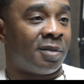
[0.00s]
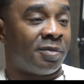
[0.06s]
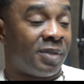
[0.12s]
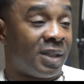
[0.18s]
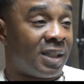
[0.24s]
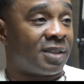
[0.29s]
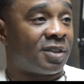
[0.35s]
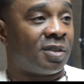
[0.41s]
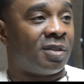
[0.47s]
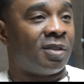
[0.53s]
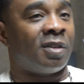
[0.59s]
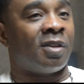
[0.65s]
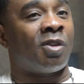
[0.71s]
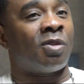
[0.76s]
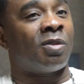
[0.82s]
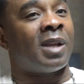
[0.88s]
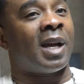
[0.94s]
this. You
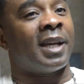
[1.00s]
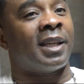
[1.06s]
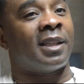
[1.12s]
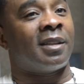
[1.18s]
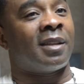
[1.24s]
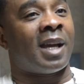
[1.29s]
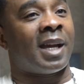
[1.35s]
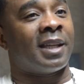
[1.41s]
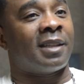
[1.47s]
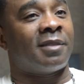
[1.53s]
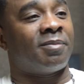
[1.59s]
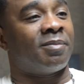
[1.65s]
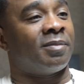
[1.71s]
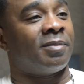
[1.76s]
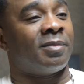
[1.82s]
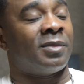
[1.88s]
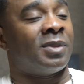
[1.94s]
know, like
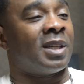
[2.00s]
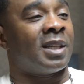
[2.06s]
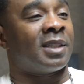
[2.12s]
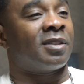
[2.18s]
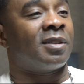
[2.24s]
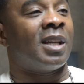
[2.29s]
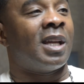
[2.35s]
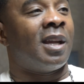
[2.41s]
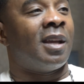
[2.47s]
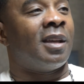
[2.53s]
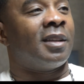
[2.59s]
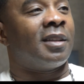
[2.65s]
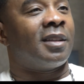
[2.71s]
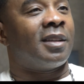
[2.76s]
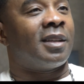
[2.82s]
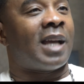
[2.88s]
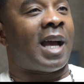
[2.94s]
just
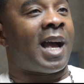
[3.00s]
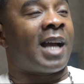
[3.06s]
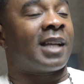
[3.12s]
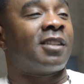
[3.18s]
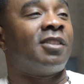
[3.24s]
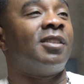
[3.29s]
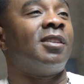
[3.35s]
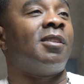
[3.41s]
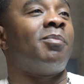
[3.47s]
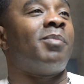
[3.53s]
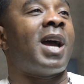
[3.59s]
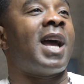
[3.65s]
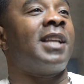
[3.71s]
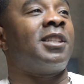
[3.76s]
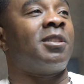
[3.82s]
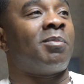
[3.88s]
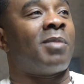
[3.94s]
I couldn't
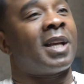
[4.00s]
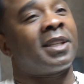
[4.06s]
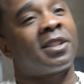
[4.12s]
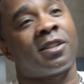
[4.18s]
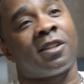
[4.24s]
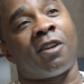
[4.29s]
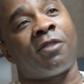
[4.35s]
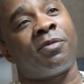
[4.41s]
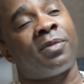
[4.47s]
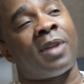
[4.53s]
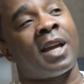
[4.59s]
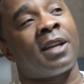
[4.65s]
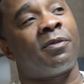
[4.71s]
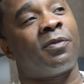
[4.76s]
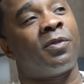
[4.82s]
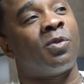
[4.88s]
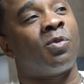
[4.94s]
imagine myself
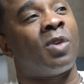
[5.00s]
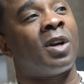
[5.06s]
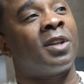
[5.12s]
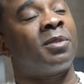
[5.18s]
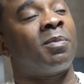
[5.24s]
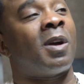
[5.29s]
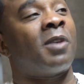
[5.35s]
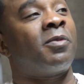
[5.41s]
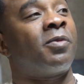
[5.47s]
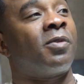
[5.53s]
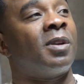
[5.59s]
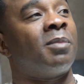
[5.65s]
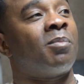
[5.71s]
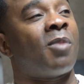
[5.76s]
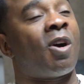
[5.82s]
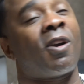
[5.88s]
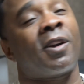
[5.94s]
like for once. My
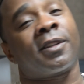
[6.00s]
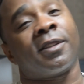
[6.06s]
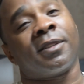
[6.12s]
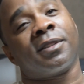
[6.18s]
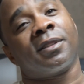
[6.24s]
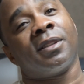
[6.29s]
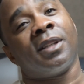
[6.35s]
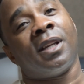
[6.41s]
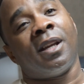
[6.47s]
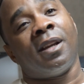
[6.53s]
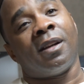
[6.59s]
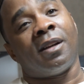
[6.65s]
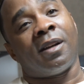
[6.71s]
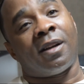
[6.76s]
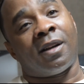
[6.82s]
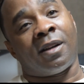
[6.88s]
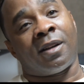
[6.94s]
friend
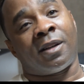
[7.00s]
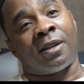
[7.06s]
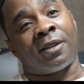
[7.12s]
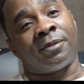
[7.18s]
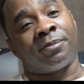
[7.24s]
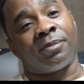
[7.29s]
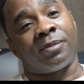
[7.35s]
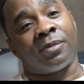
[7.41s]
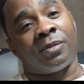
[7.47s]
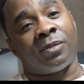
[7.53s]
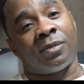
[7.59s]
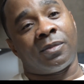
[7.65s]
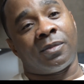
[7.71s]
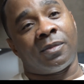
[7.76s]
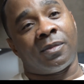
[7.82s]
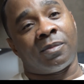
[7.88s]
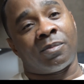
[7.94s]
um,
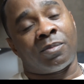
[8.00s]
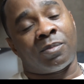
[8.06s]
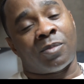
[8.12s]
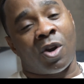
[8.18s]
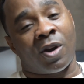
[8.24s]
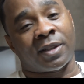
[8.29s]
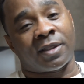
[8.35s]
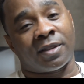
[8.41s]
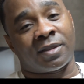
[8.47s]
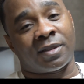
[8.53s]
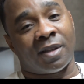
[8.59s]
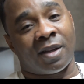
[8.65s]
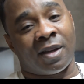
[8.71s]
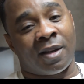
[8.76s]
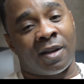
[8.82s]
Marcus